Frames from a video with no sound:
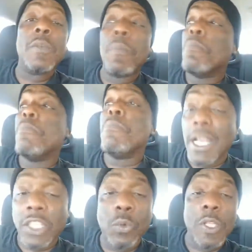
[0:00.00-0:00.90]

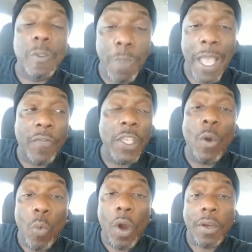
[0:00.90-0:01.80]
much respect for your
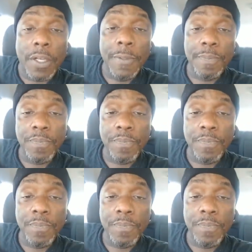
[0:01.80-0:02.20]
work.